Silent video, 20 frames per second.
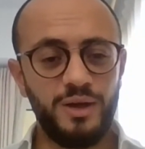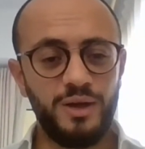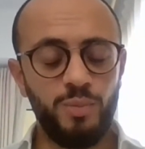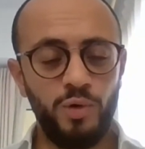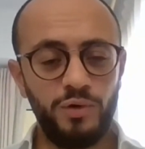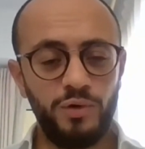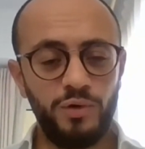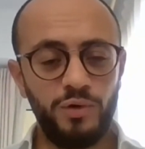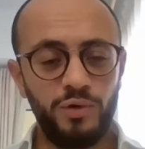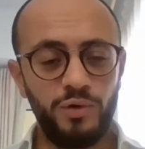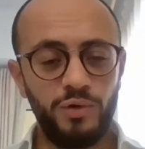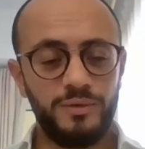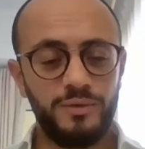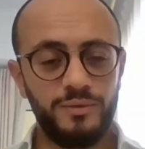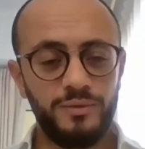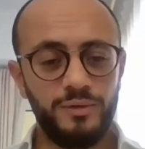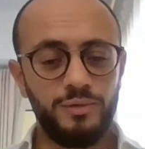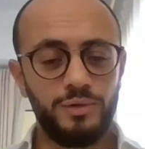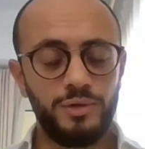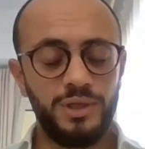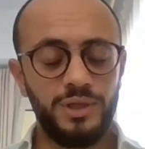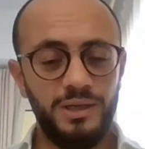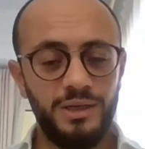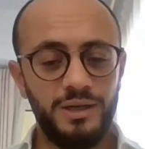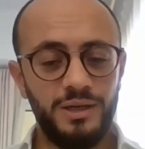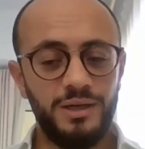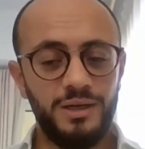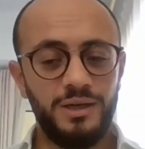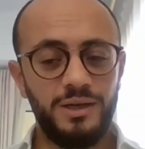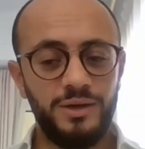point for
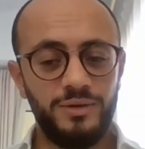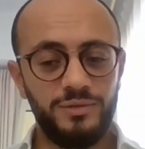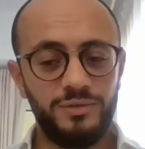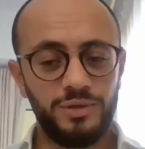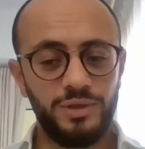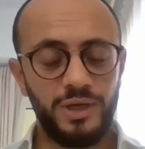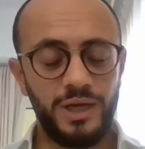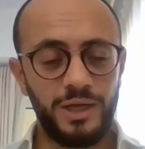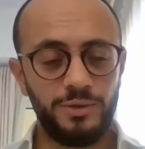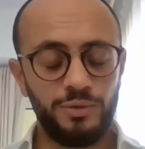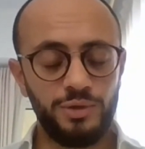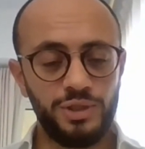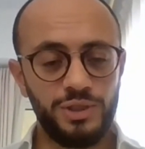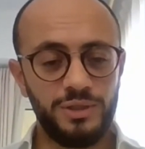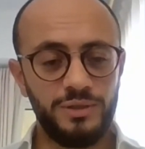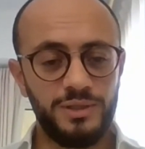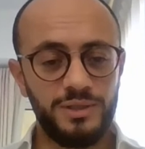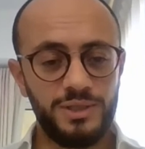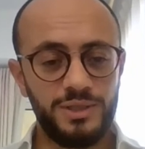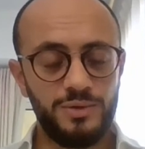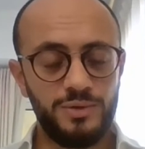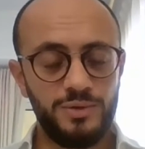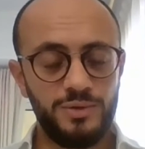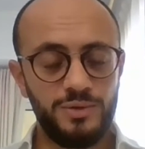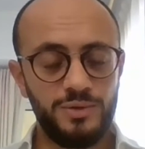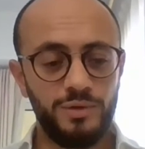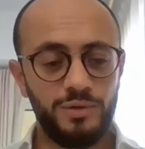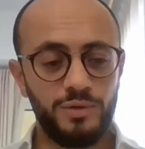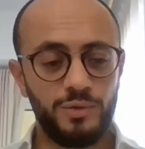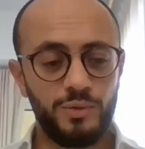the hydrogen? This is
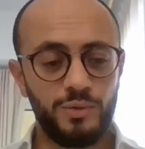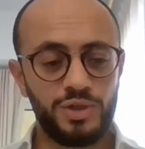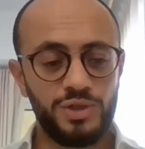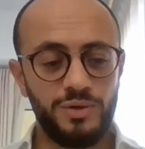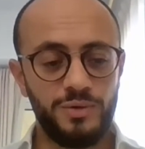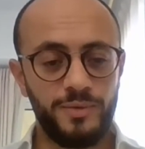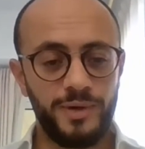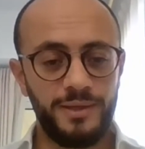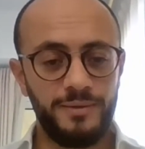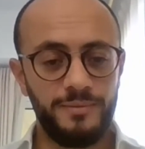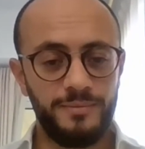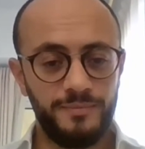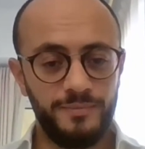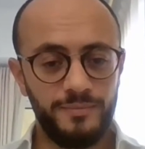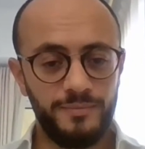the question, right?